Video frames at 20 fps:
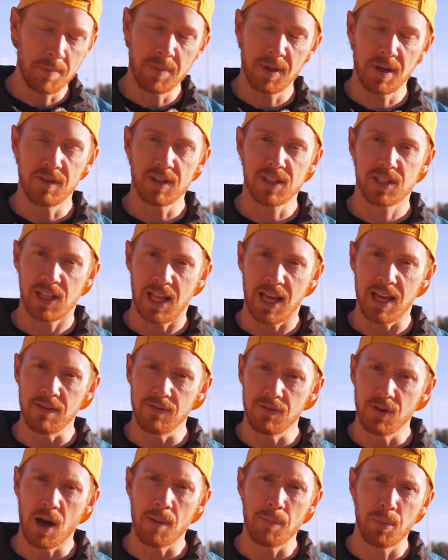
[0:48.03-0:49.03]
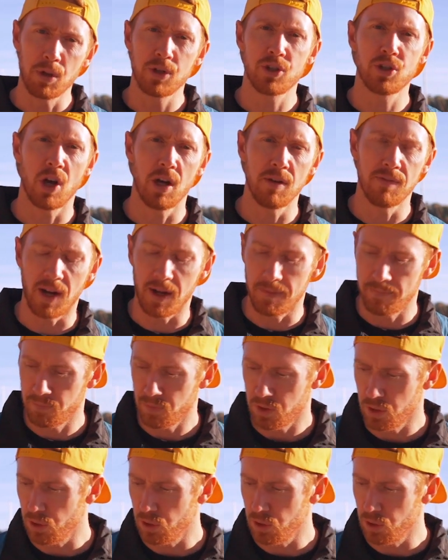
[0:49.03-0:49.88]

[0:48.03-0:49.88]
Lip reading: a bit of a slave, a pushover.